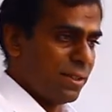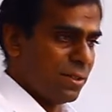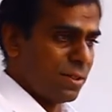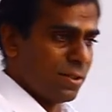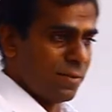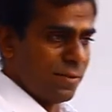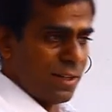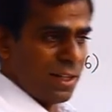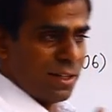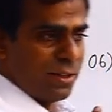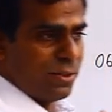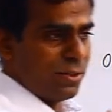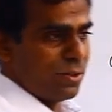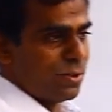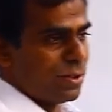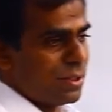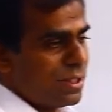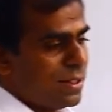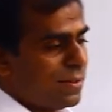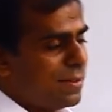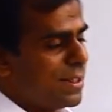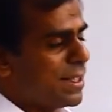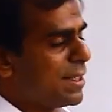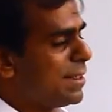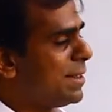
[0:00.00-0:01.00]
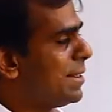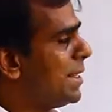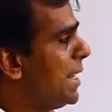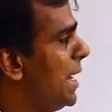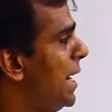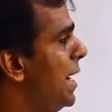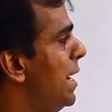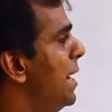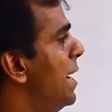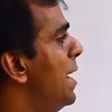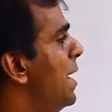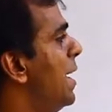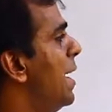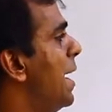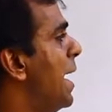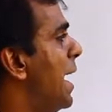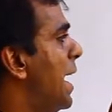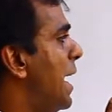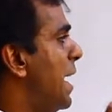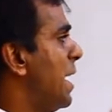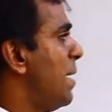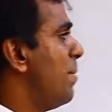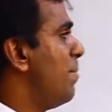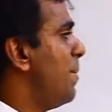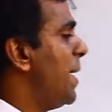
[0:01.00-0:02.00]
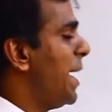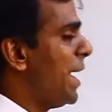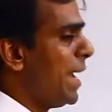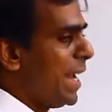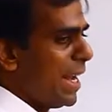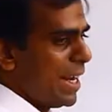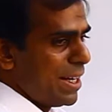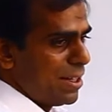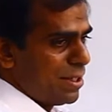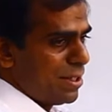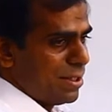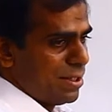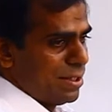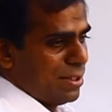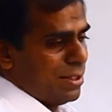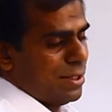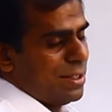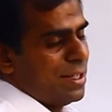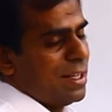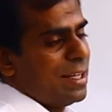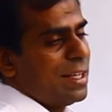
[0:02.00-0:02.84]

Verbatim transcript: So we'll use the word sale and Mahesh